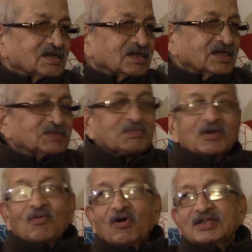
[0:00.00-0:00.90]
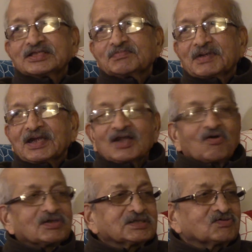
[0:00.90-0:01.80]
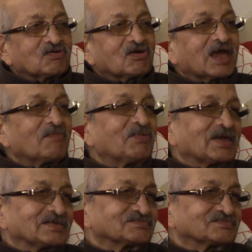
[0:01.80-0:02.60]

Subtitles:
In spite of all these material causes, you are not happy.